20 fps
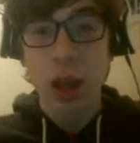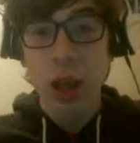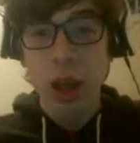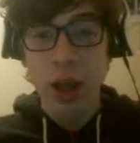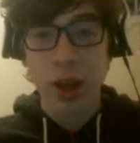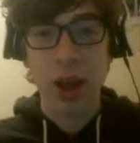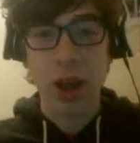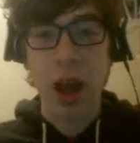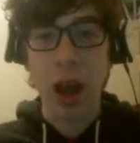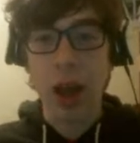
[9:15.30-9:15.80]

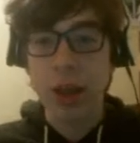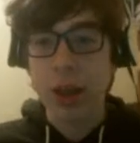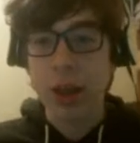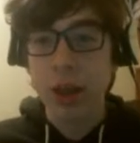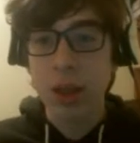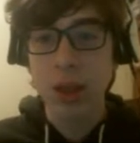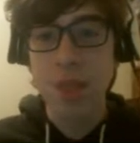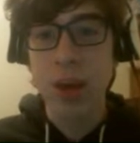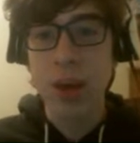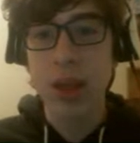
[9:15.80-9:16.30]
Guys, this
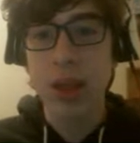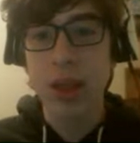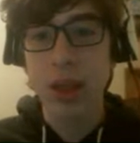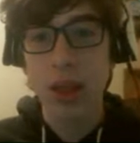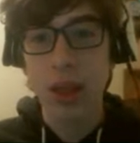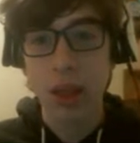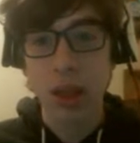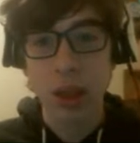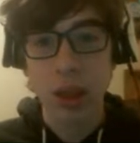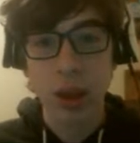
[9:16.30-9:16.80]
has
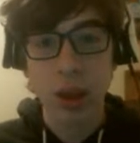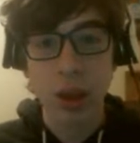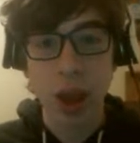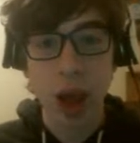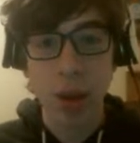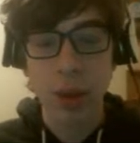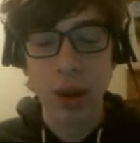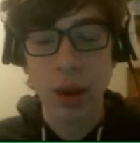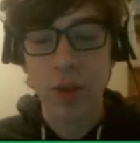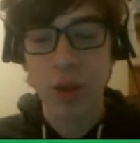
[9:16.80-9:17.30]
been
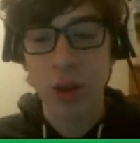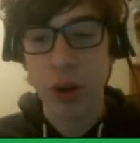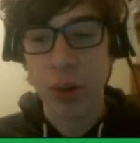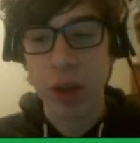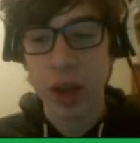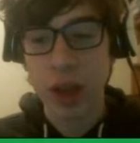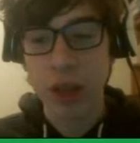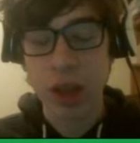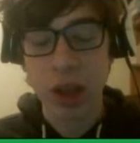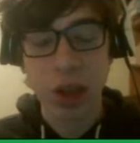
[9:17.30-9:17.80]
Sabi and
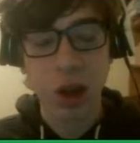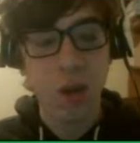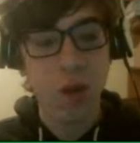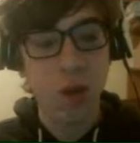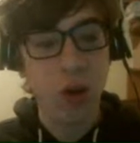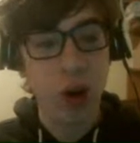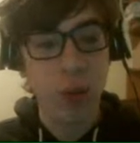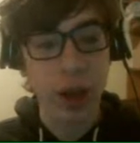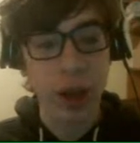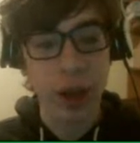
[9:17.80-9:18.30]
Vergaman
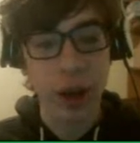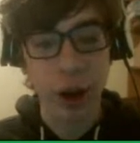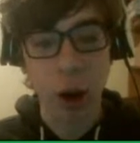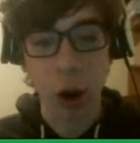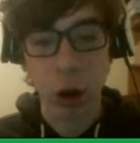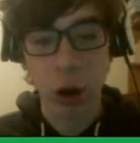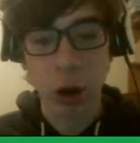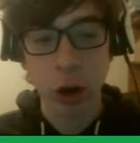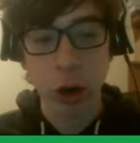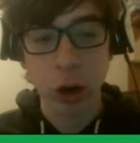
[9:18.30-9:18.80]
deconfirming
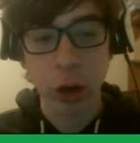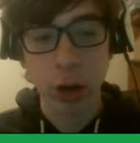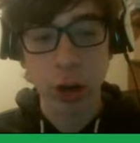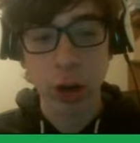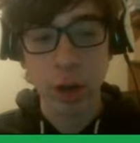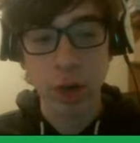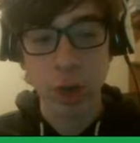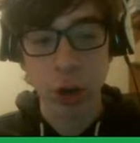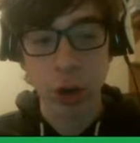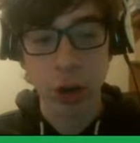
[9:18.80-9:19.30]
characters
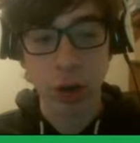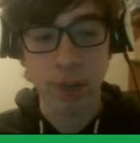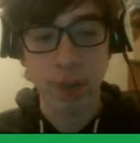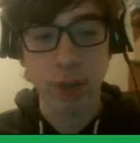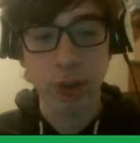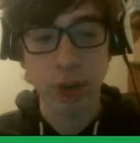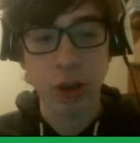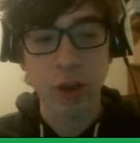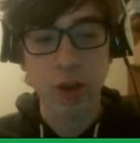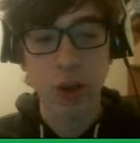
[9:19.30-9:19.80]
for
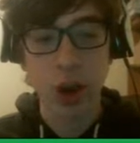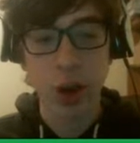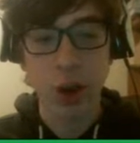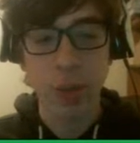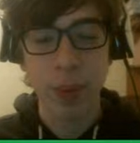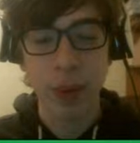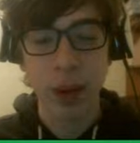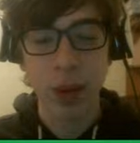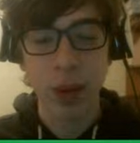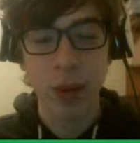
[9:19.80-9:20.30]
Fighter
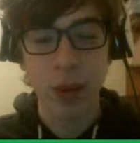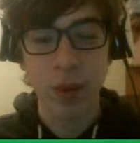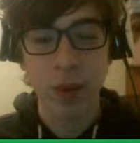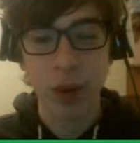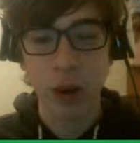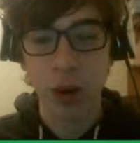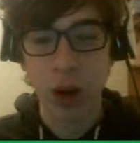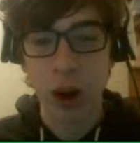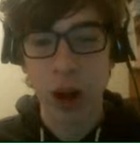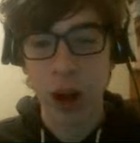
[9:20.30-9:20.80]

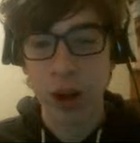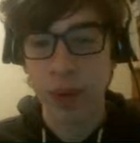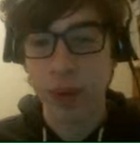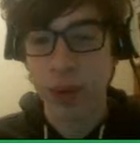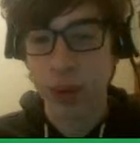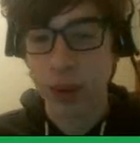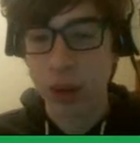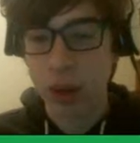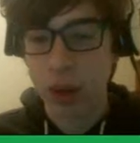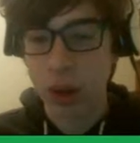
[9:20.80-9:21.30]
for uh,
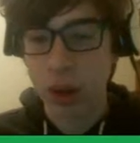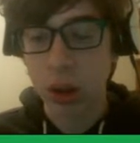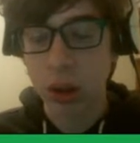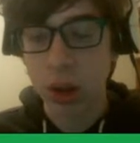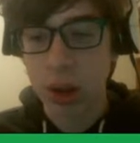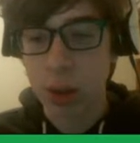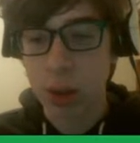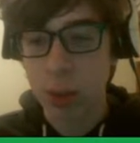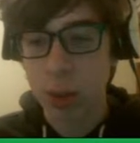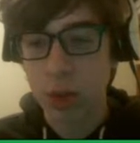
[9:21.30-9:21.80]
DLC
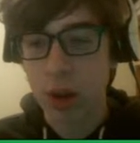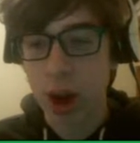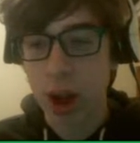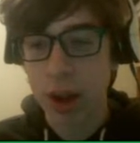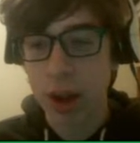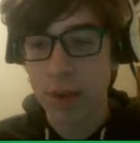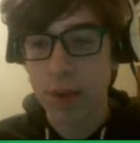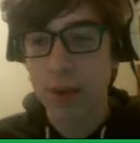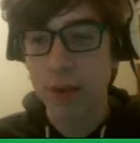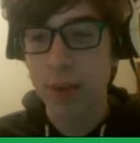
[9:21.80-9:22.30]
number
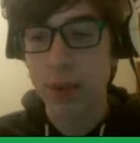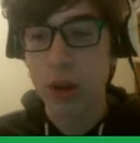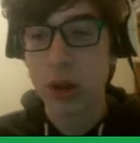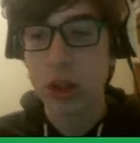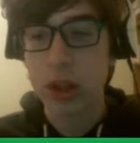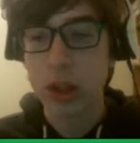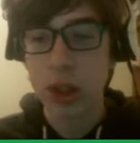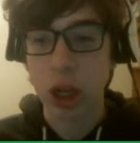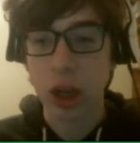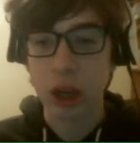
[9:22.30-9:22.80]
five,
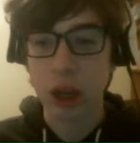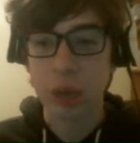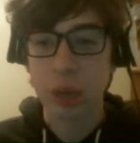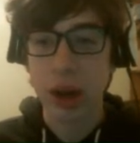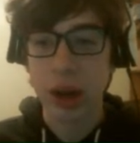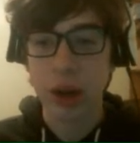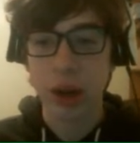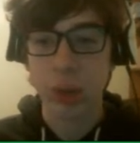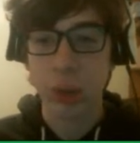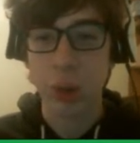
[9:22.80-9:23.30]
Challenger
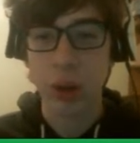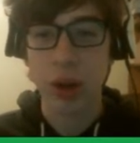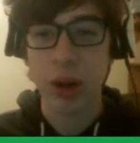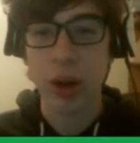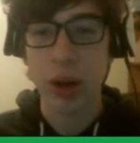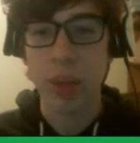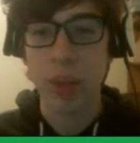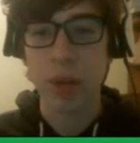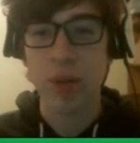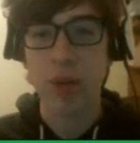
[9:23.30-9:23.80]
Pack
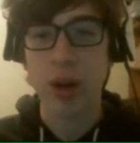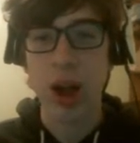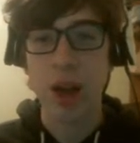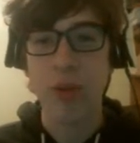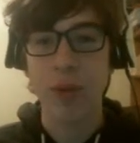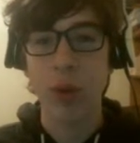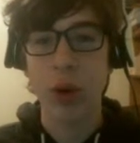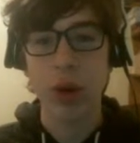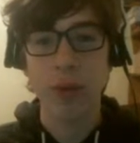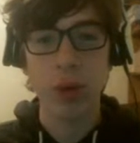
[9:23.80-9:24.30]
number five,
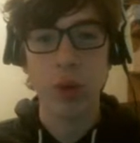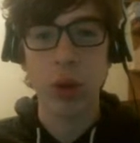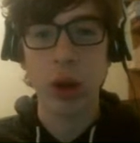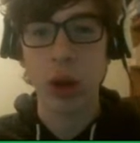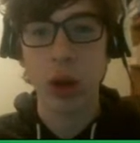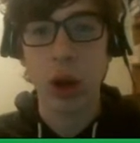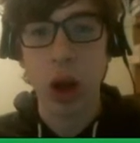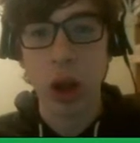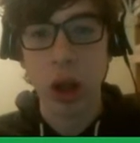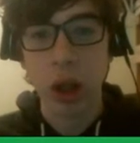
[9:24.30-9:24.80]
whatever you want to
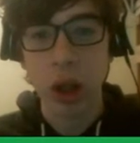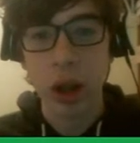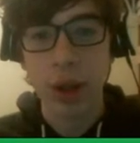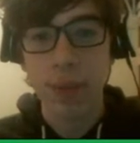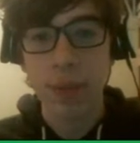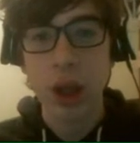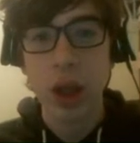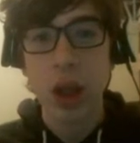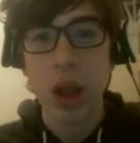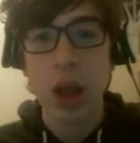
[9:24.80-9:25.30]
call it.
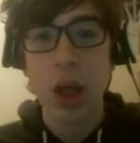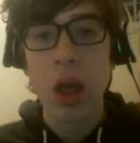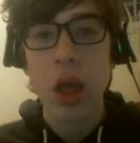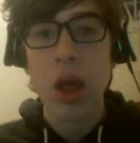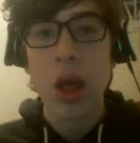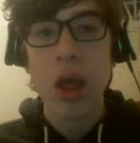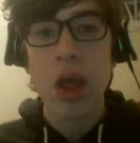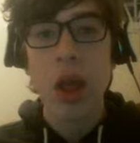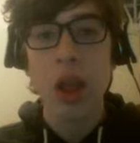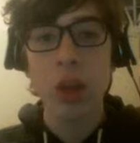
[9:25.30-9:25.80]

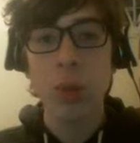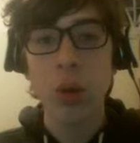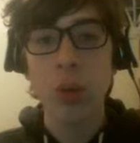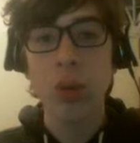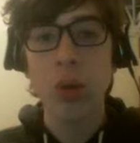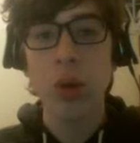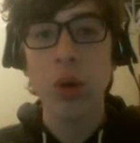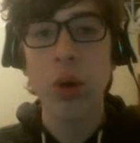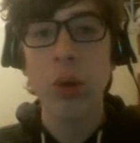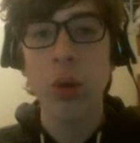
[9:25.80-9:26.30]
It's been
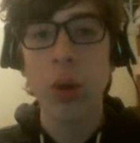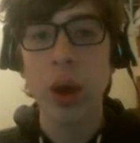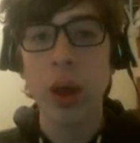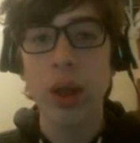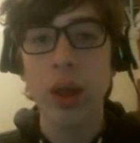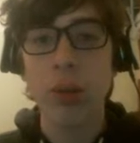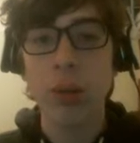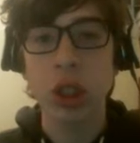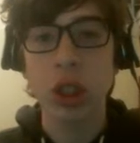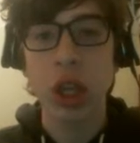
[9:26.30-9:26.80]
Boy
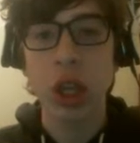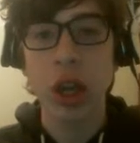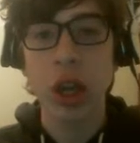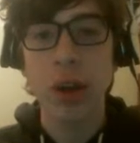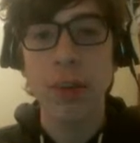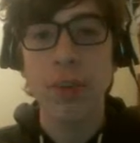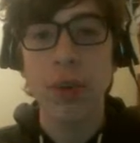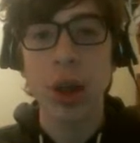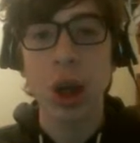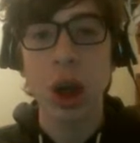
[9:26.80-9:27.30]
SMG.
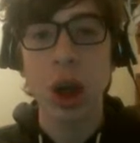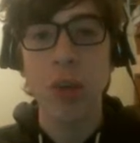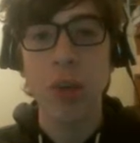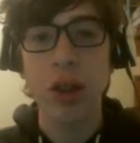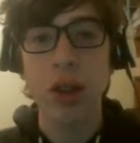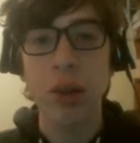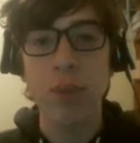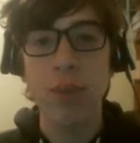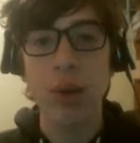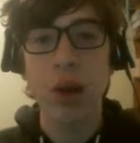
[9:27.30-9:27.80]
I'm gonna
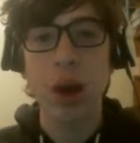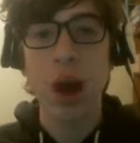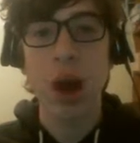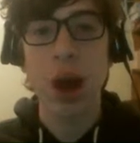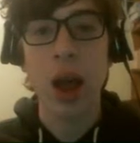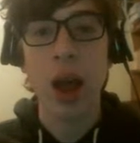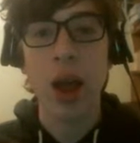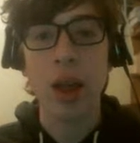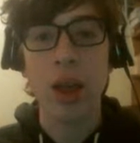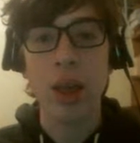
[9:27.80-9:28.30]
dip you
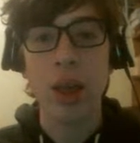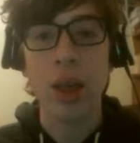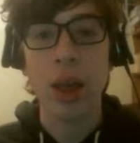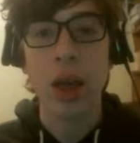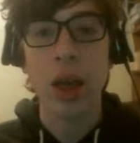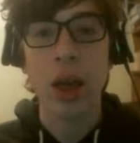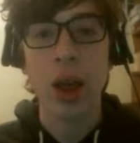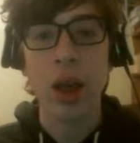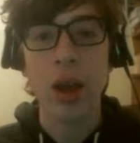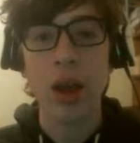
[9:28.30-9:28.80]
guys,
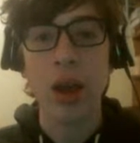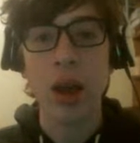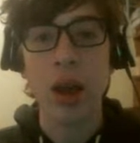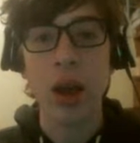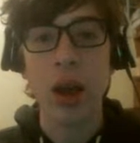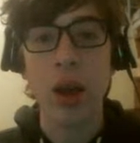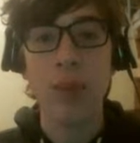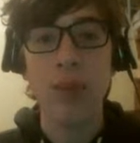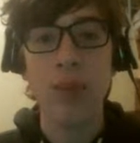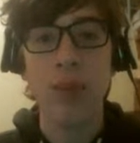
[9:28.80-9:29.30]
and
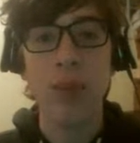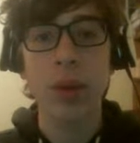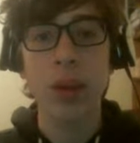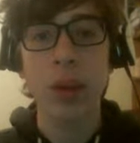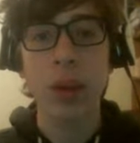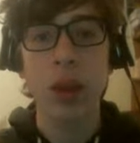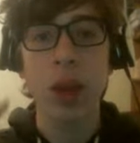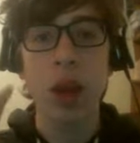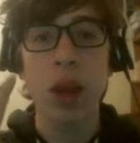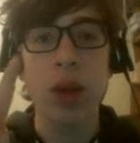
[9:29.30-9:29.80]
uh,
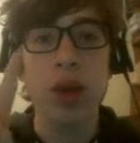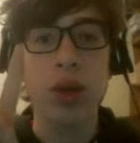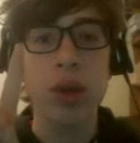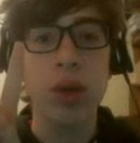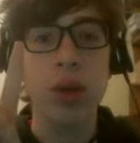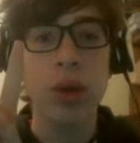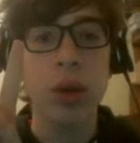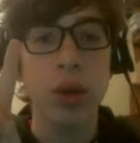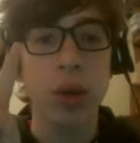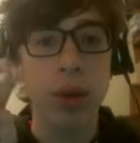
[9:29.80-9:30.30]
yeah,
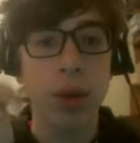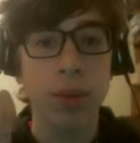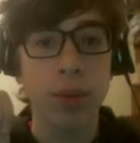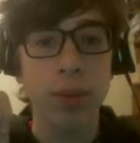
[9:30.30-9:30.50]
deuces.